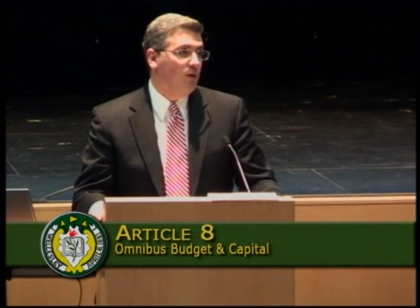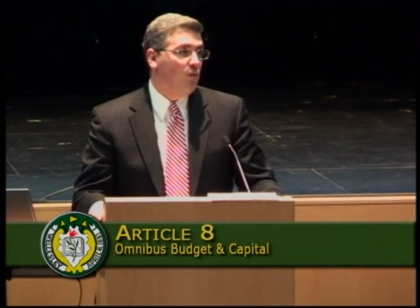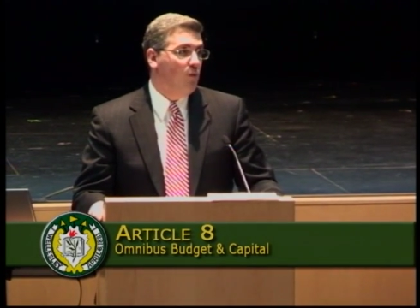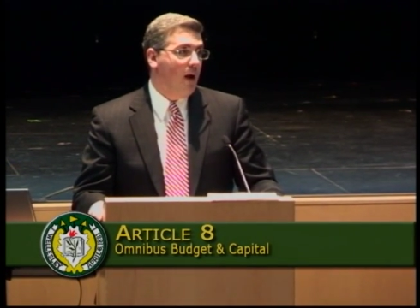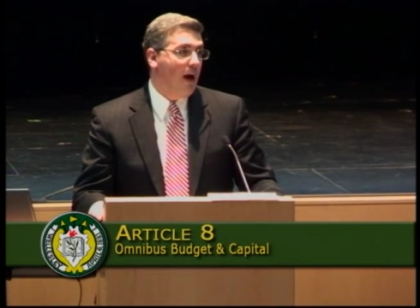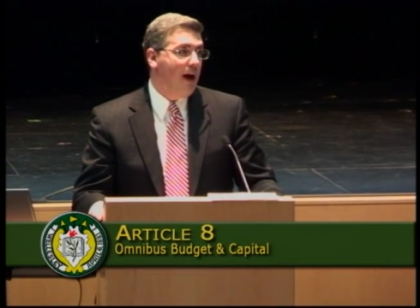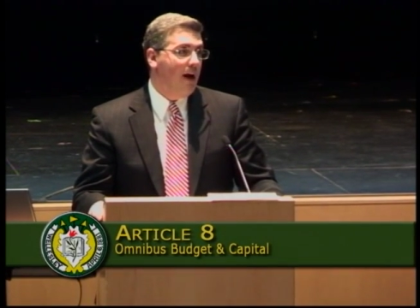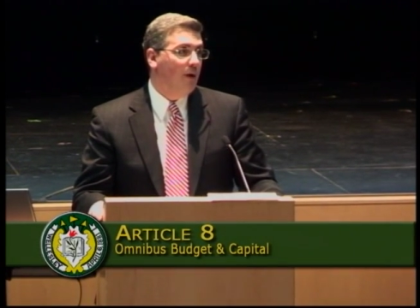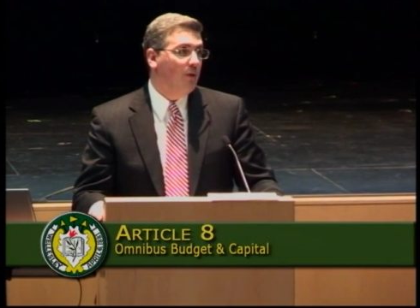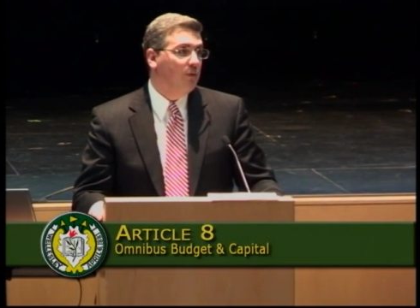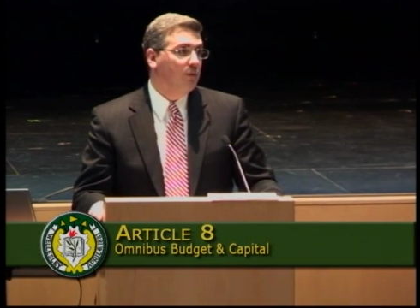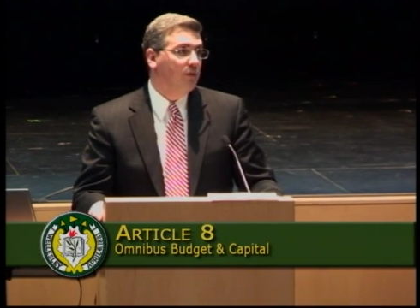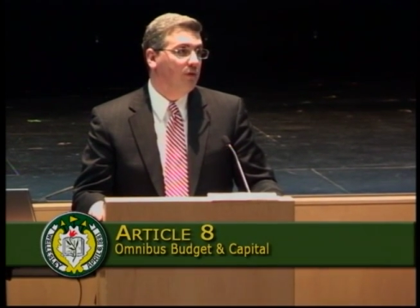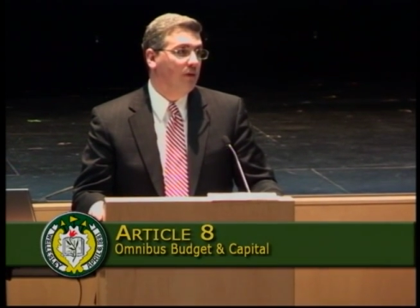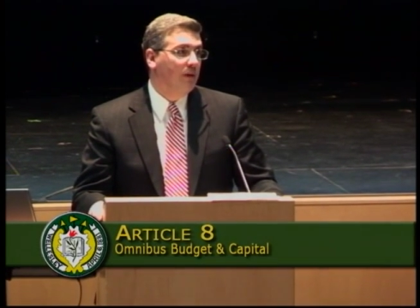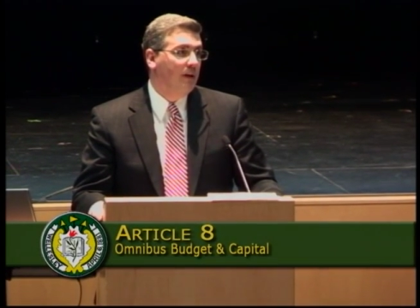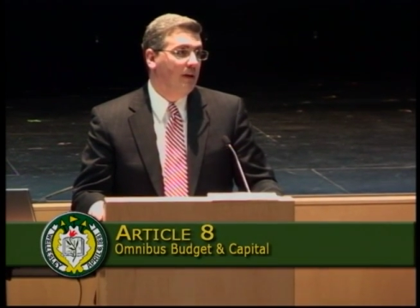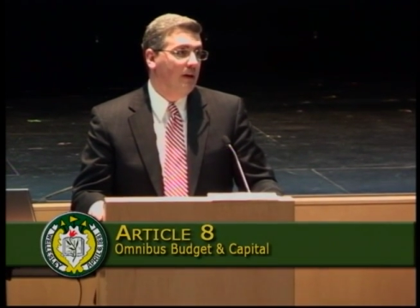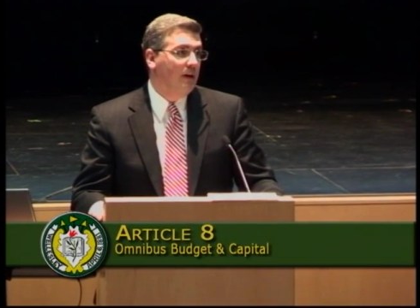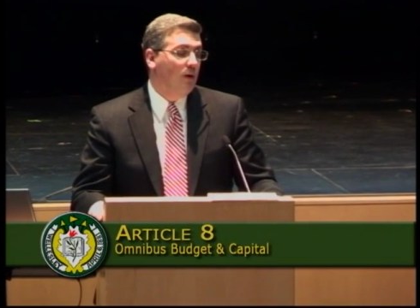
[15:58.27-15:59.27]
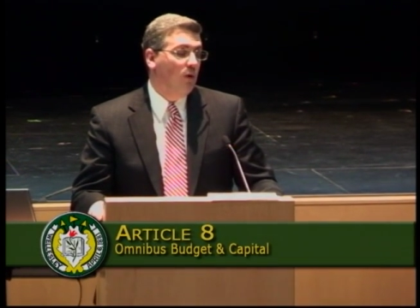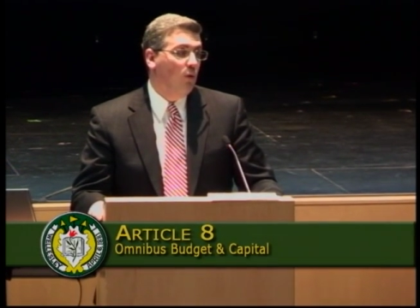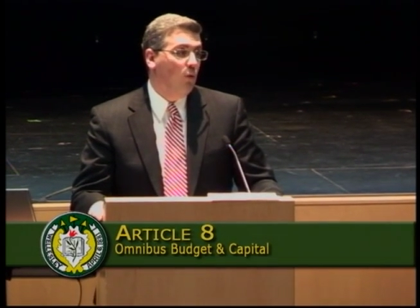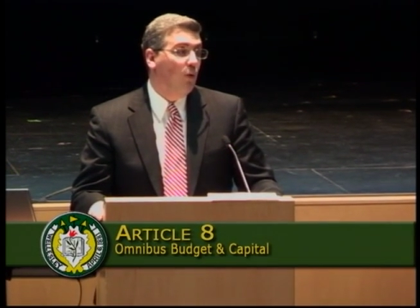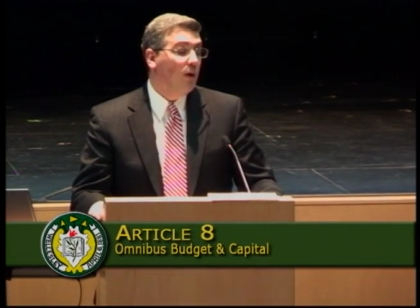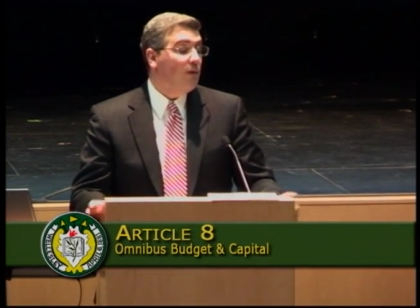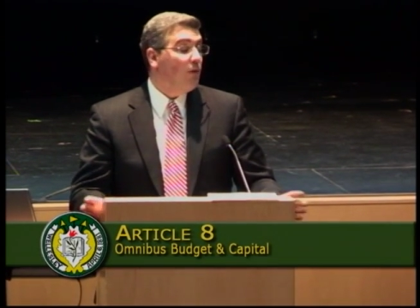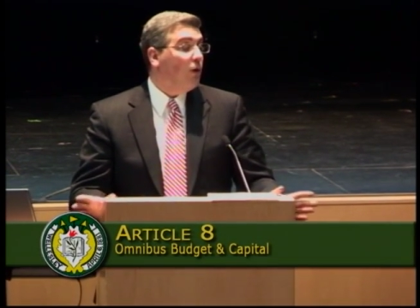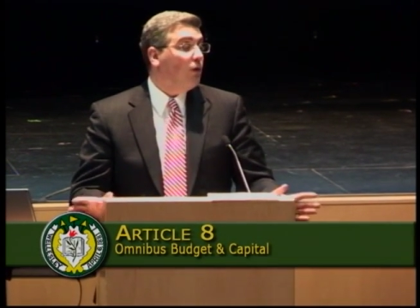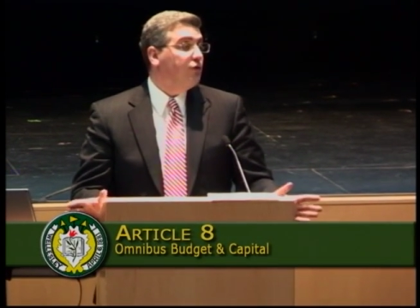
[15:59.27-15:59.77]
around
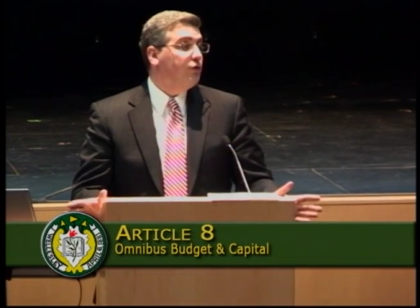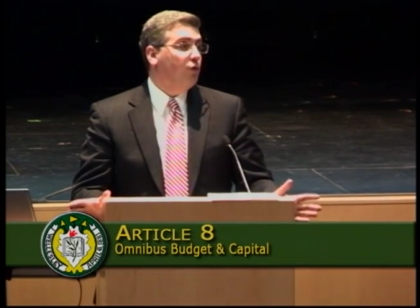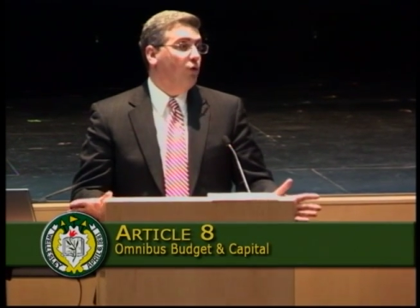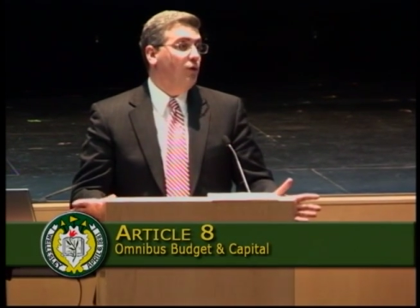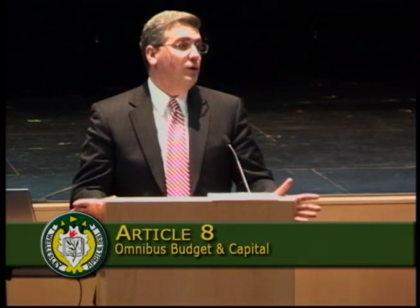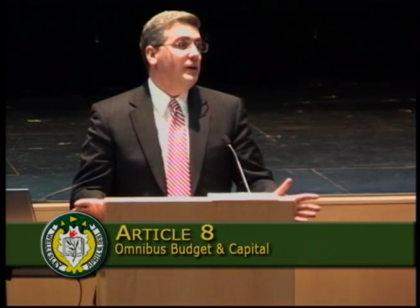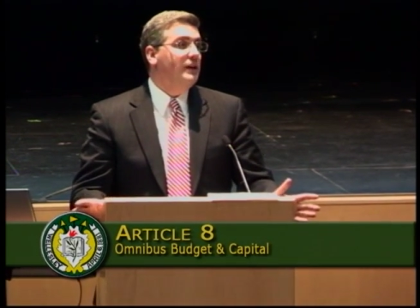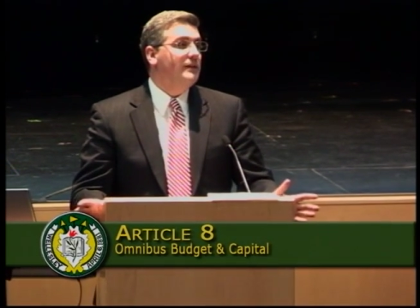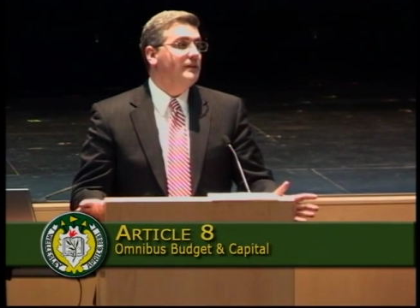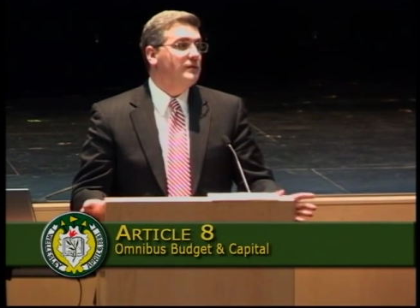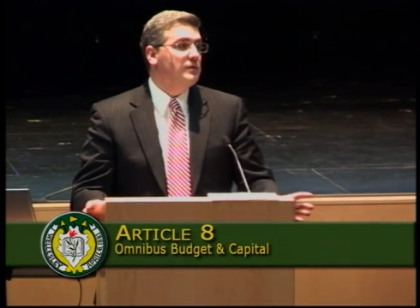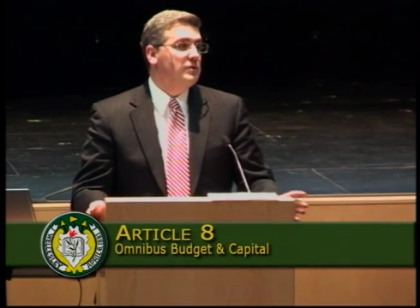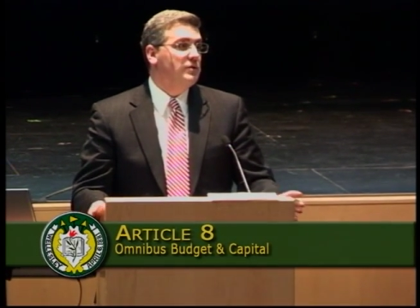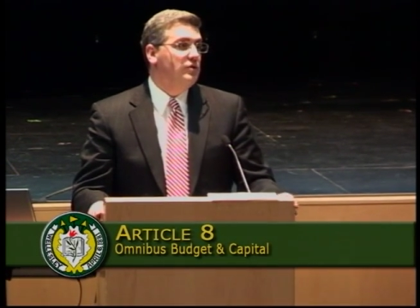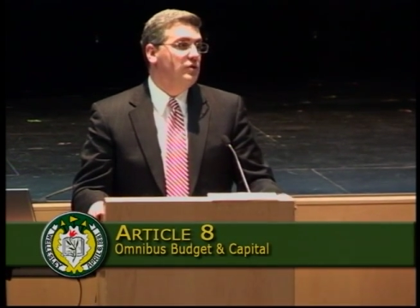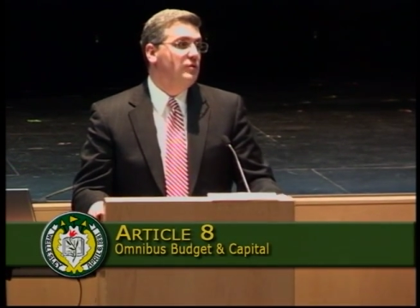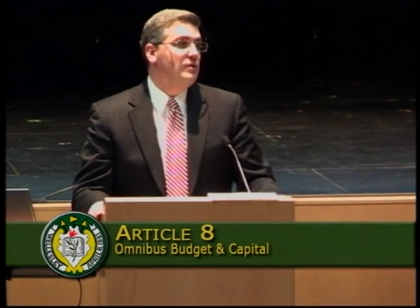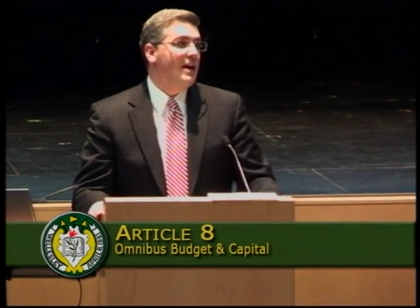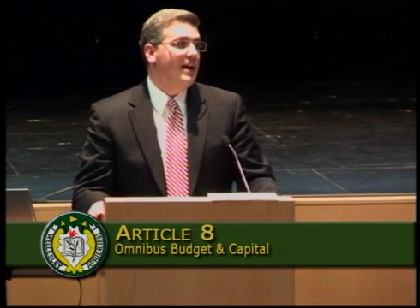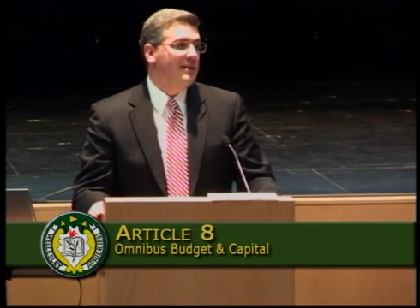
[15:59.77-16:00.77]
what are alternatives to that